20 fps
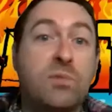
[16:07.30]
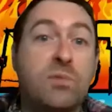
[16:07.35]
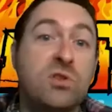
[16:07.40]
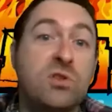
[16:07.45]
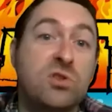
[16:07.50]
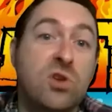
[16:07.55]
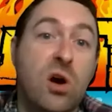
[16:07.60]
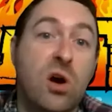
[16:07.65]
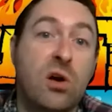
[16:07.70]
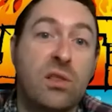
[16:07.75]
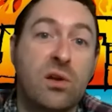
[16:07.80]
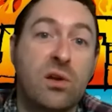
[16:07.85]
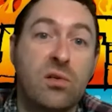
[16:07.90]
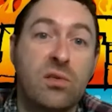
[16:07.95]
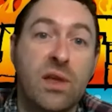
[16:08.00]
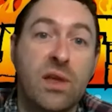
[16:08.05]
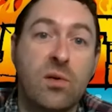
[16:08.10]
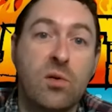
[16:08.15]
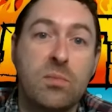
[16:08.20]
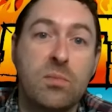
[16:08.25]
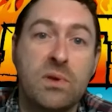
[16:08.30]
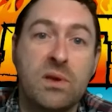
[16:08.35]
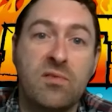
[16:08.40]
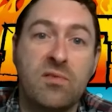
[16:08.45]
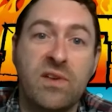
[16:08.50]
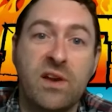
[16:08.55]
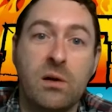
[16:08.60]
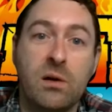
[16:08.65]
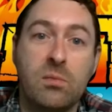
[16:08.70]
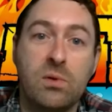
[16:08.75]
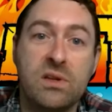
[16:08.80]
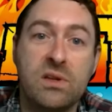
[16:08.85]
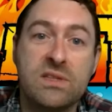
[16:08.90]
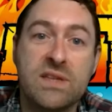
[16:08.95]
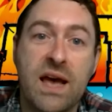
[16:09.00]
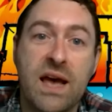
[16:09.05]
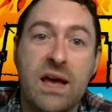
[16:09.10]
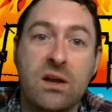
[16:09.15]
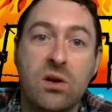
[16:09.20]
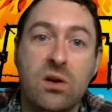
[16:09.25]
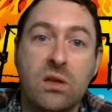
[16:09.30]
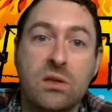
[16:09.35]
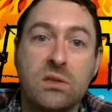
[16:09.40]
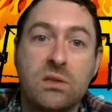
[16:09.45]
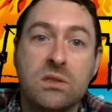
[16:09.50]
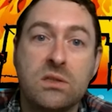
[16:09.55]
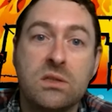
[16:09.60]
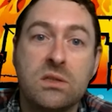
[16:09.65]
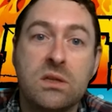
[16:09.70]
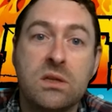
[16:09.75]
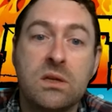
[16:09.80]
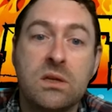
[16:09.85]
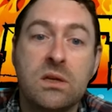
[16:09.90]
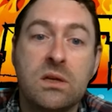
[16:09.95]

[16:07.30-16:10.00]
options are there that would be available as add-ons?